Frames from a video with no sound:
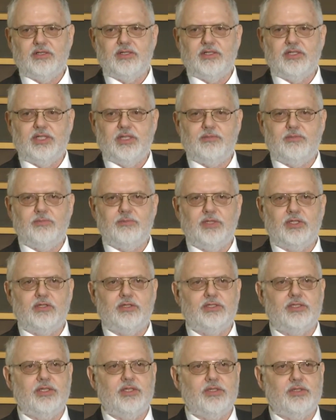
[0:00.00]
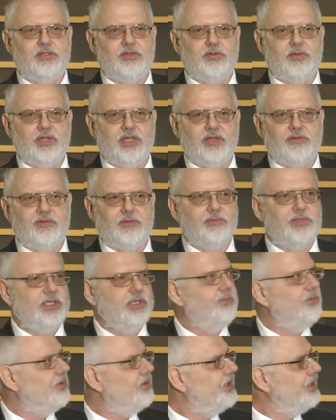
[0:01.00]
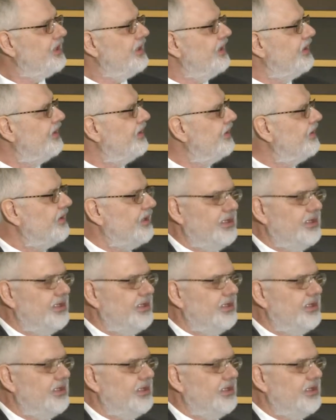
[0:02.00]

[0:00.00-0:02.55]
Capabilities, do you have the people that can